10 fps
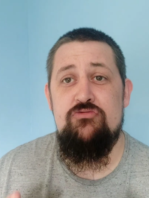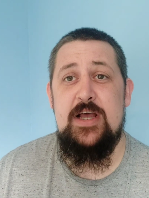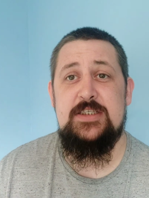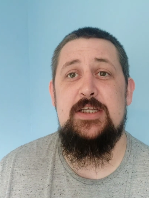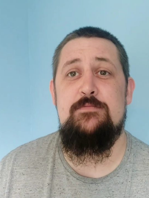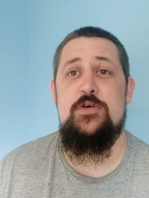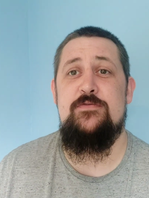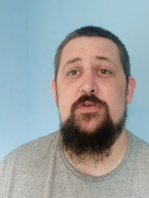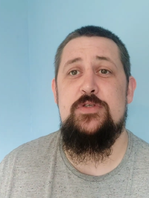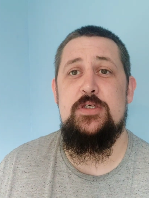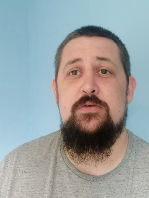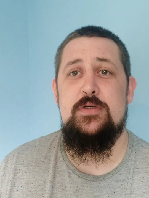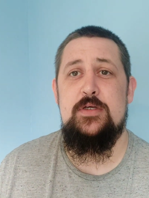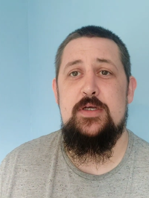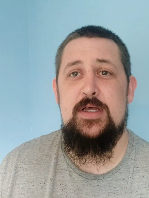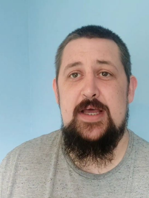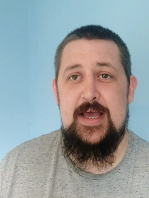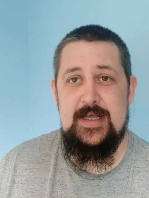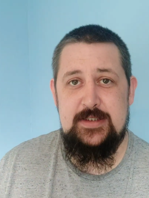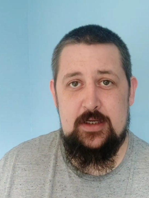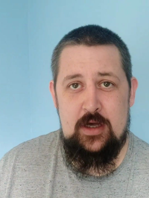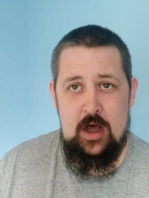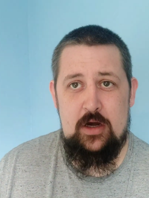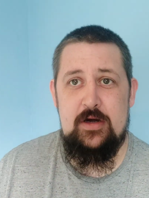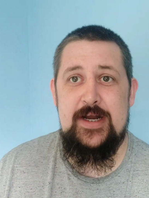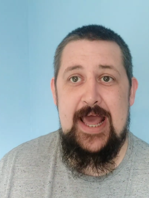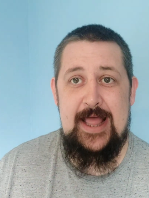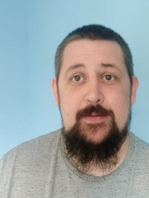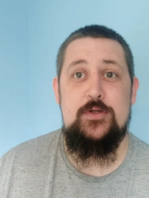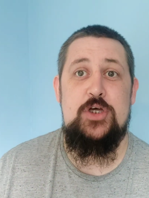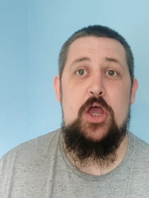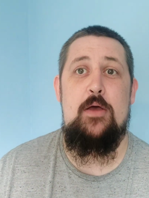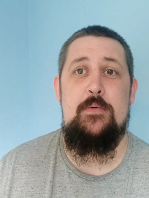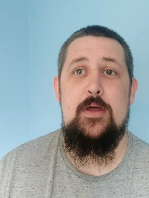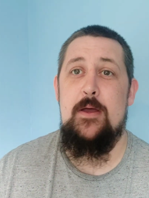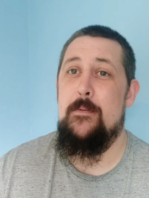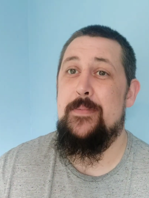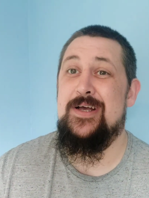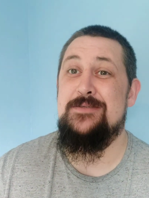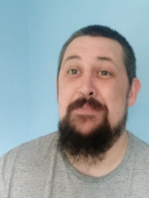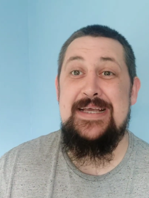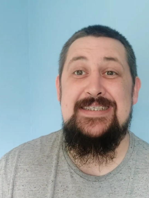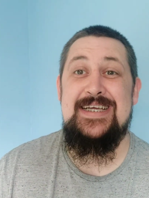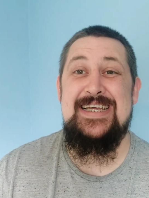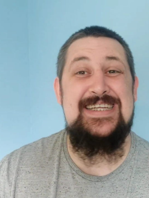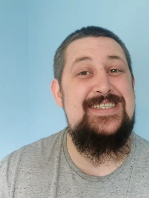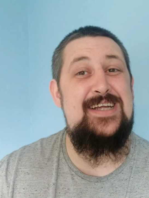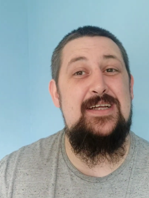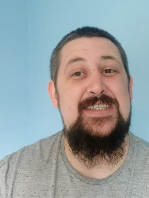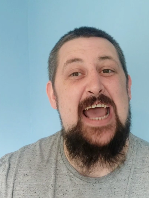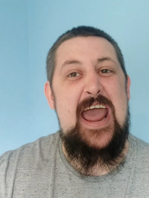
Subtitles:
wrestling move you do is the collar and elbow tie up, because basically it starts